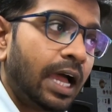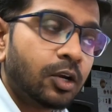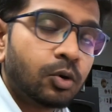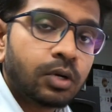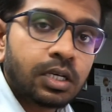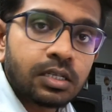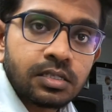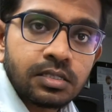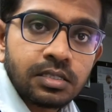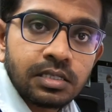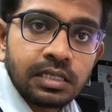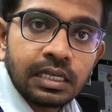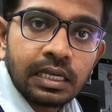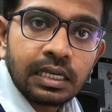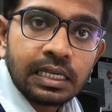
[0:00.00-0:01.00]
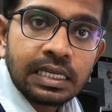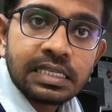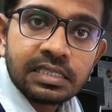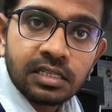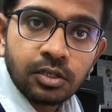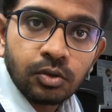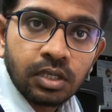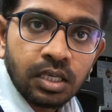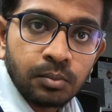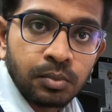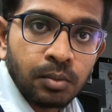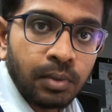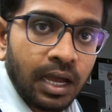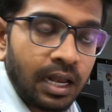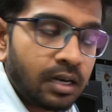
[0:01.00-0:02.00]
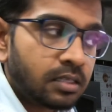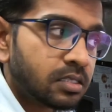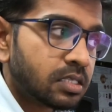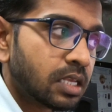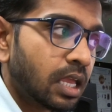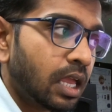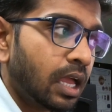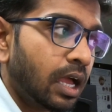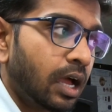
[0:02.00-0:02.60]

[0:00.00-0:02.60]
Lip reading: I know it is easy to keep the balance.